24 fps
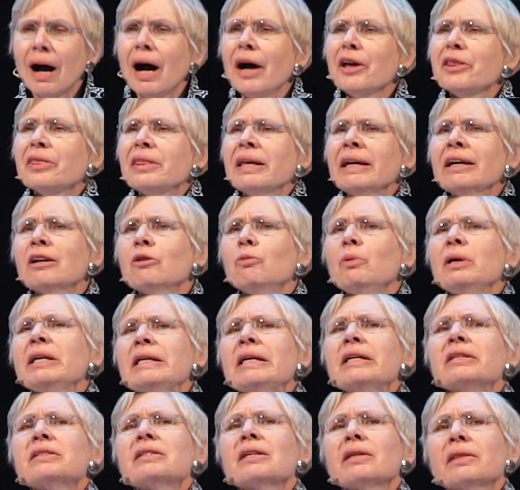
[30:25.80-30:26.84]
I think we
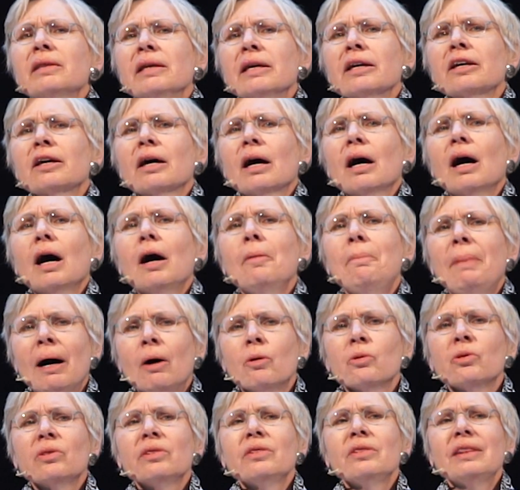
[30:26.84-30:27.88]
need to think
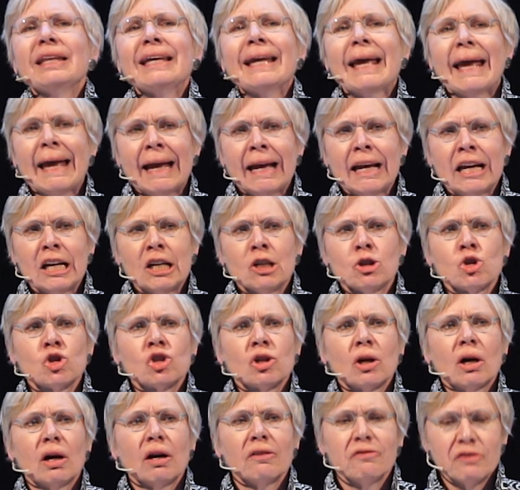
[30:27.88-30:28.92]
about the
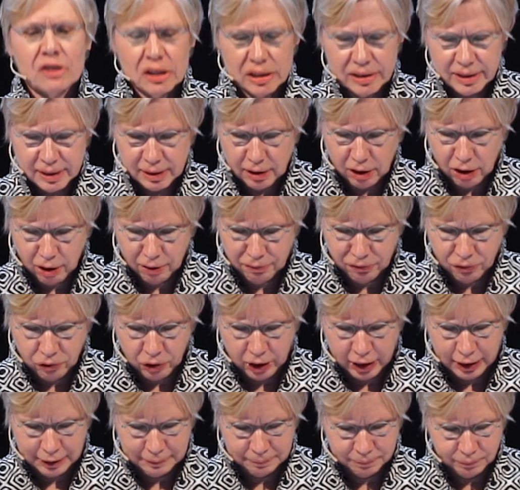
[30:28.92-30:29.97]
age of
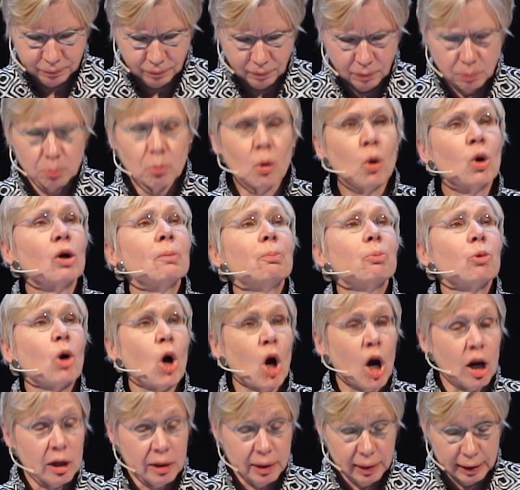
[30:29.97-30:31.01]
discovery more
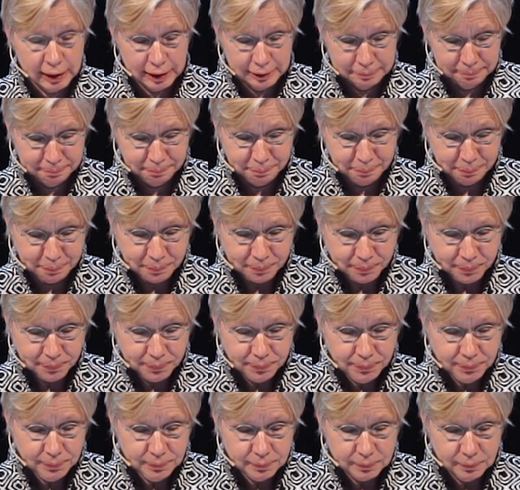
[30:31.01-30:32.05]
broadly.
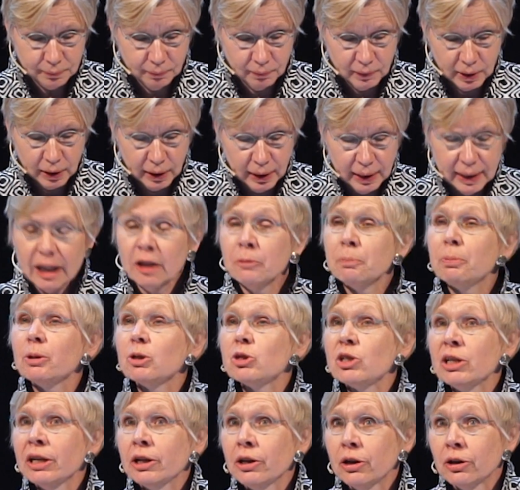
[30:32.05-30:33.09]
In
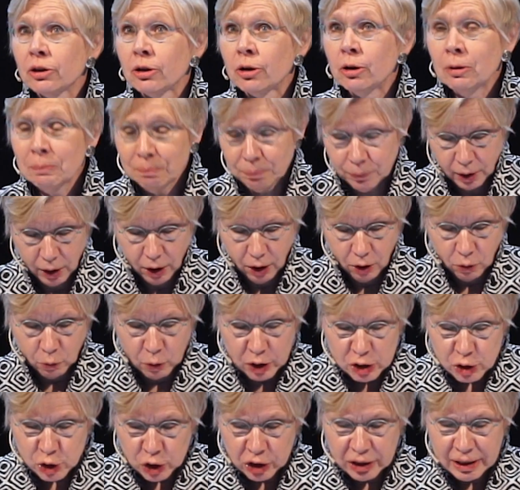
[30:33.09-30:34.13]
particular,
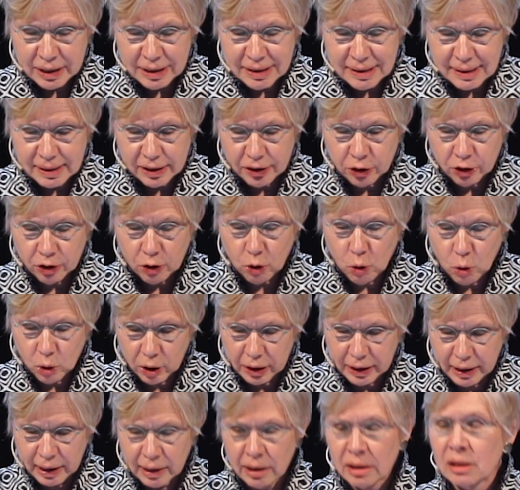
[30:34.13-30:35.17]
we should consider
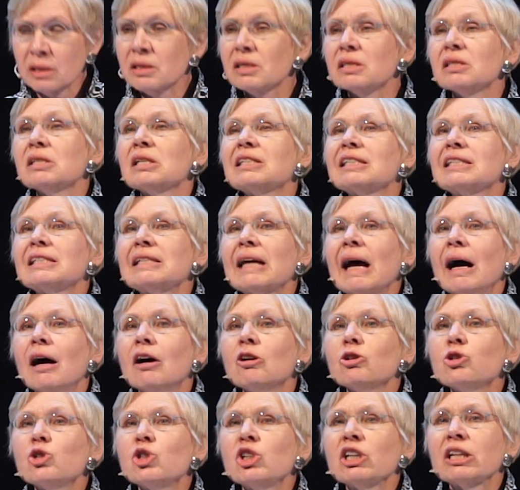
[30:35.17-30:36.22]
Cornell's
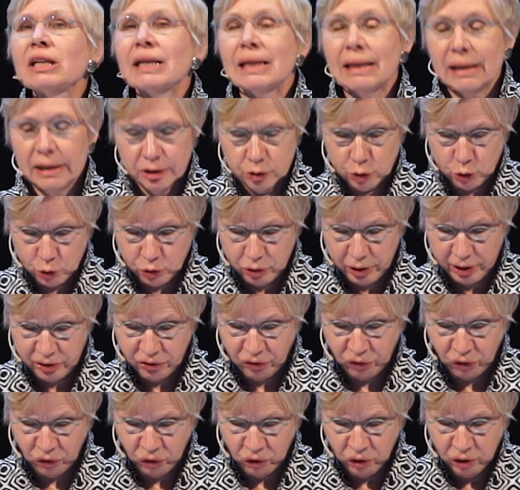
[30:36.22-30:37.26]
nostalgic
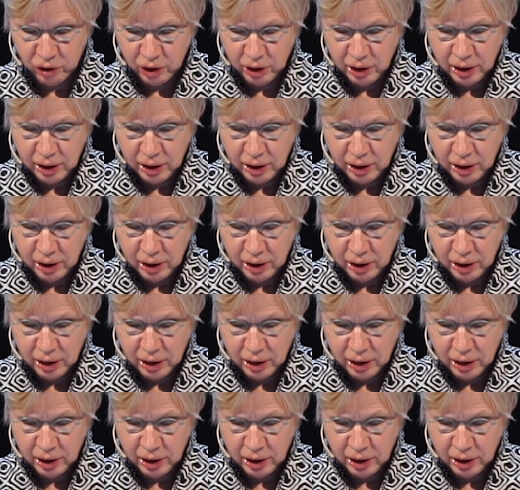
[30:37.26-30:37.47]
interest